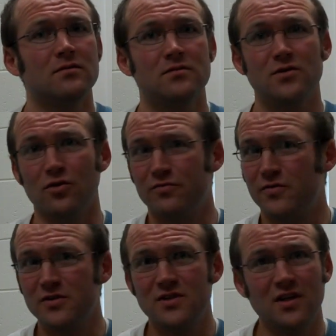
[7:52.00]
So
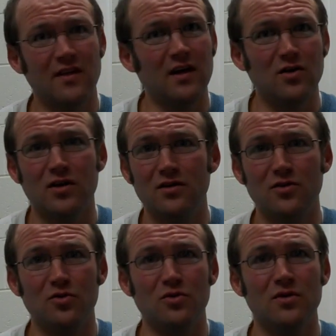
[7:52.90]
first thing that you can
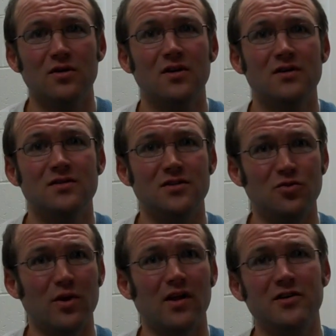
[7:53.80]
do to
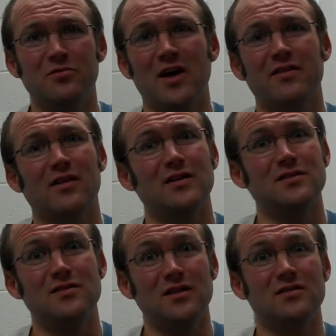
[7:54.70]
do well in your math
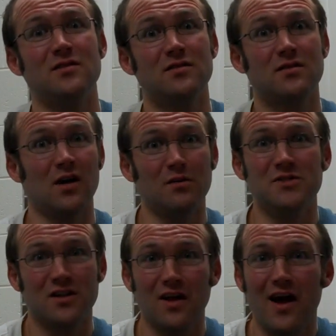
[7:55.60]
classes is come
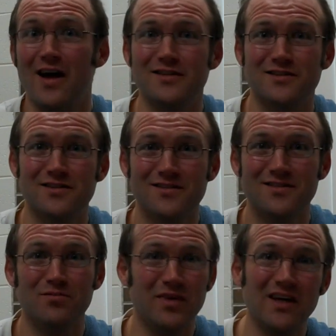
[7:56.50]
to class,
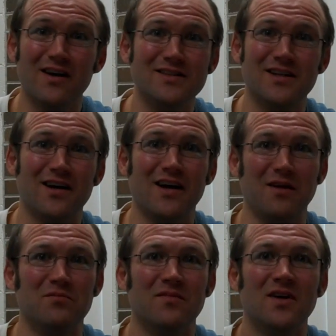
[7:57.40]
be on
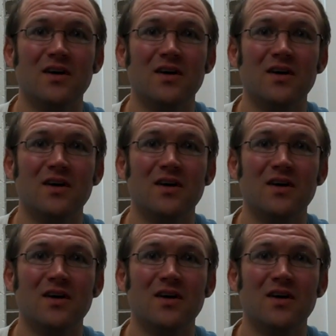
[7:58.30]
time.